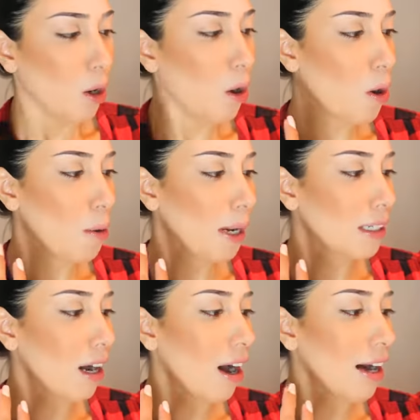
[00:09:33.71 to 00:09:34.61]
oh my
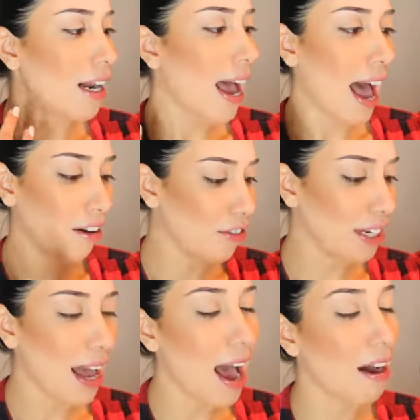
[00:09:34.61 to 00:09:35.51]
god,
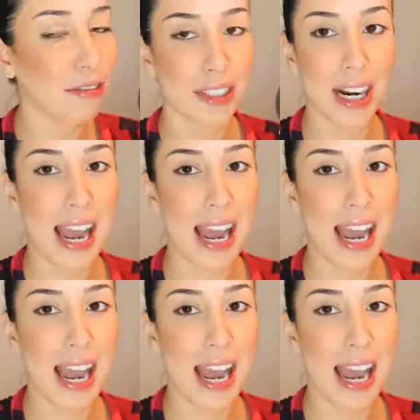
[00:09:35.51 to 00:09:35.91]
heaven ever.